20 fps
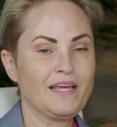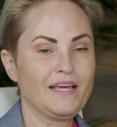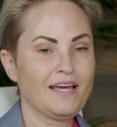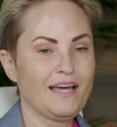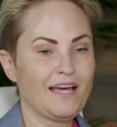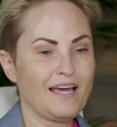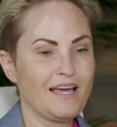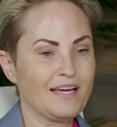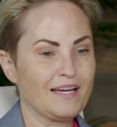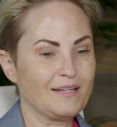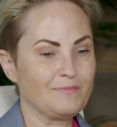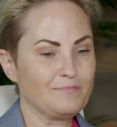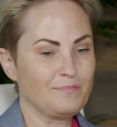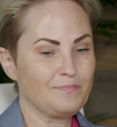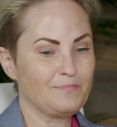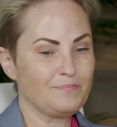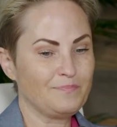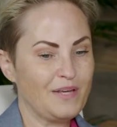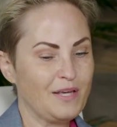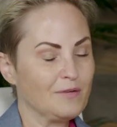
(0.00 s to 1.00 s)
And
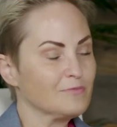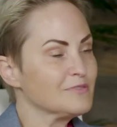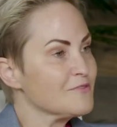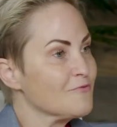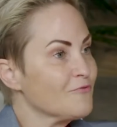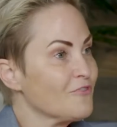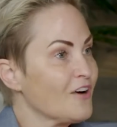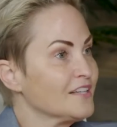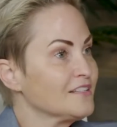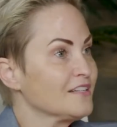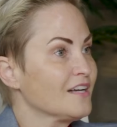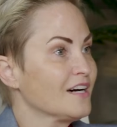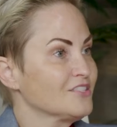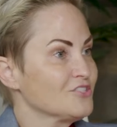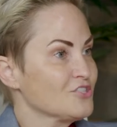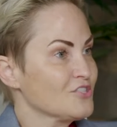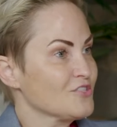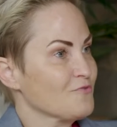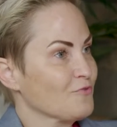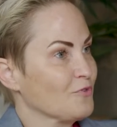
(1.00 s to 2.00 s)
it was fun, not
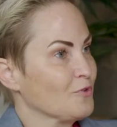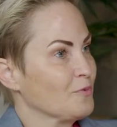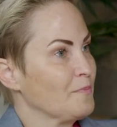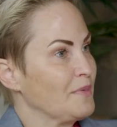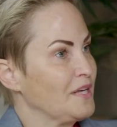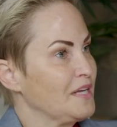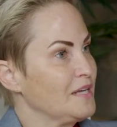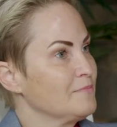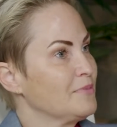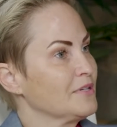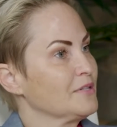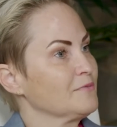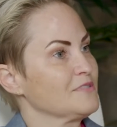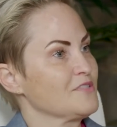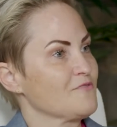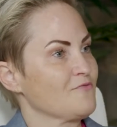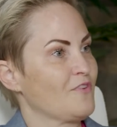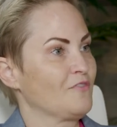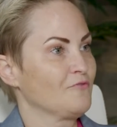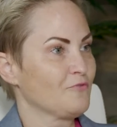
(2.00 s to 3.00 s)
just for me, but it
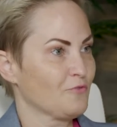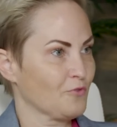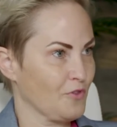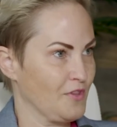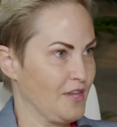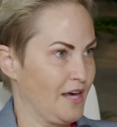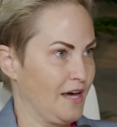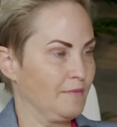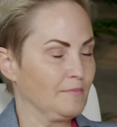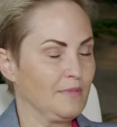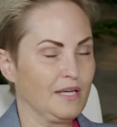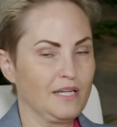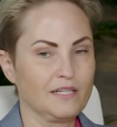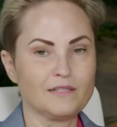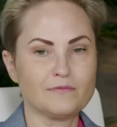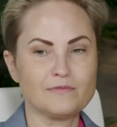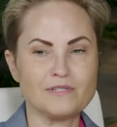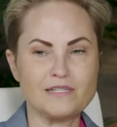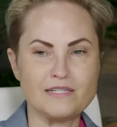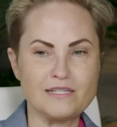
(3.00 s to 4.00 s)
was fun for them. And it
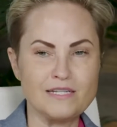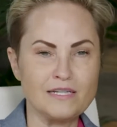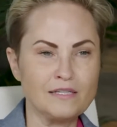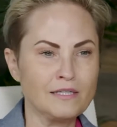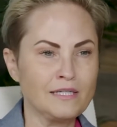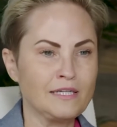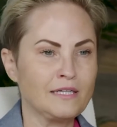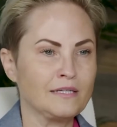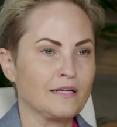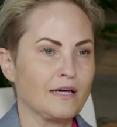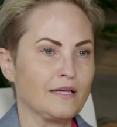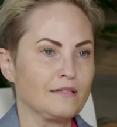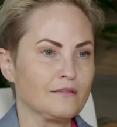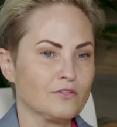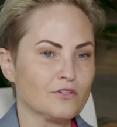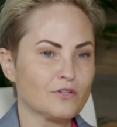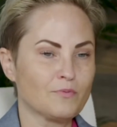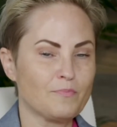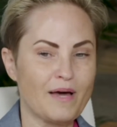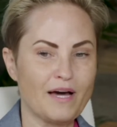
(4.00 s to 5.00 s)
was silly. And I
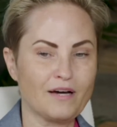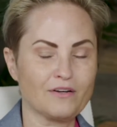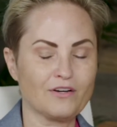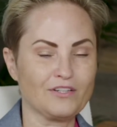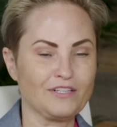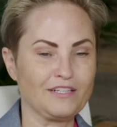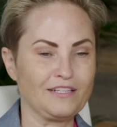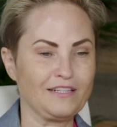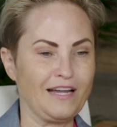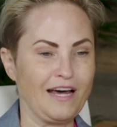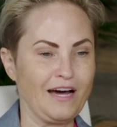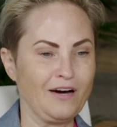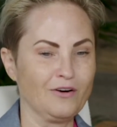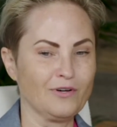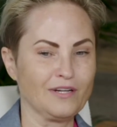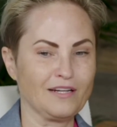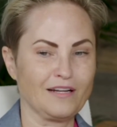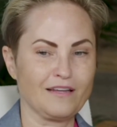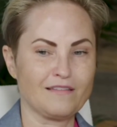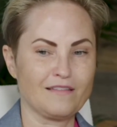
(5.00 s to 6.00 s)
look back on it now
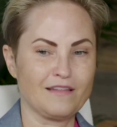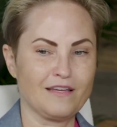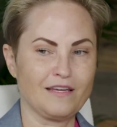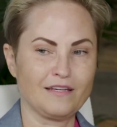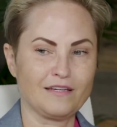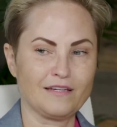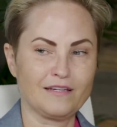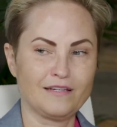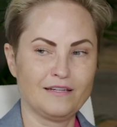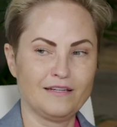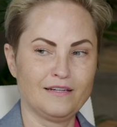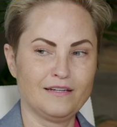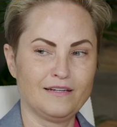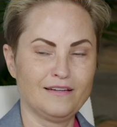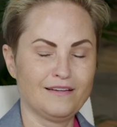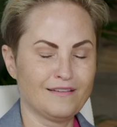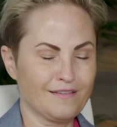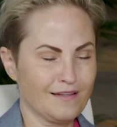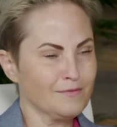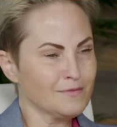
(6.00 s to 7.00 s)
and I think
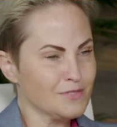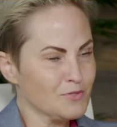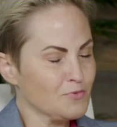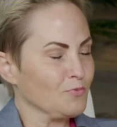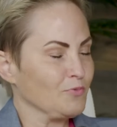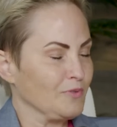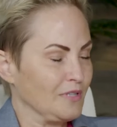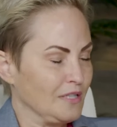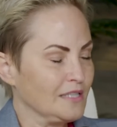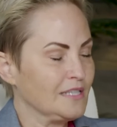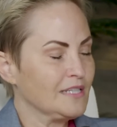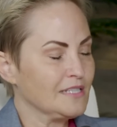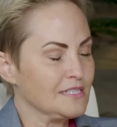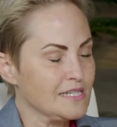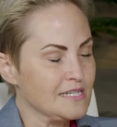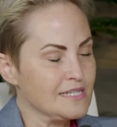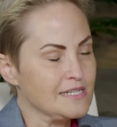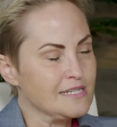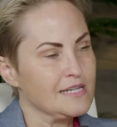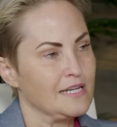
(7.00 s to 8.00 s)
that was really a
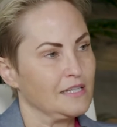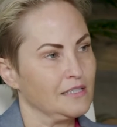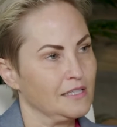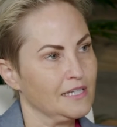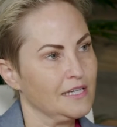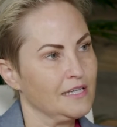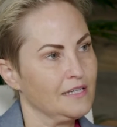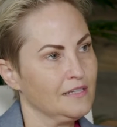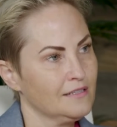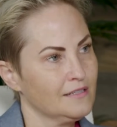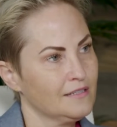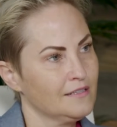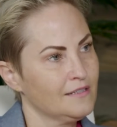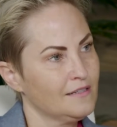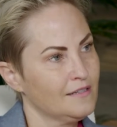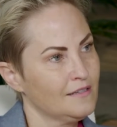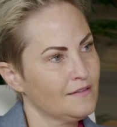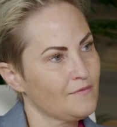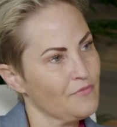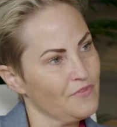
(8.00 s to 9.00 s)
silly
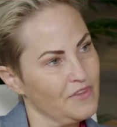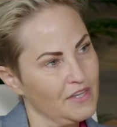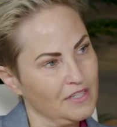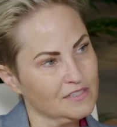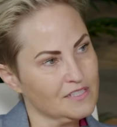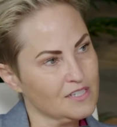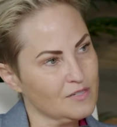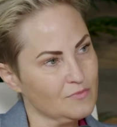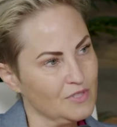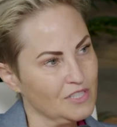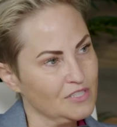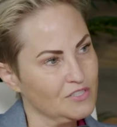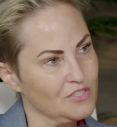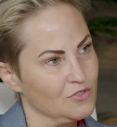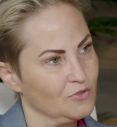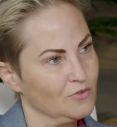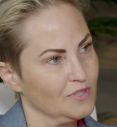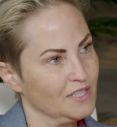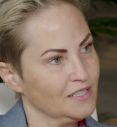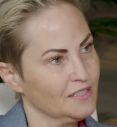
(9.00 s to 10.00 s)
thing to be
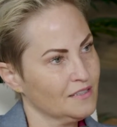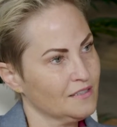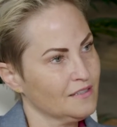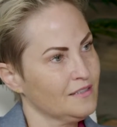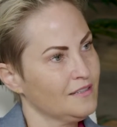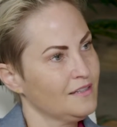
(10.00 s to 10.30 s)
doing.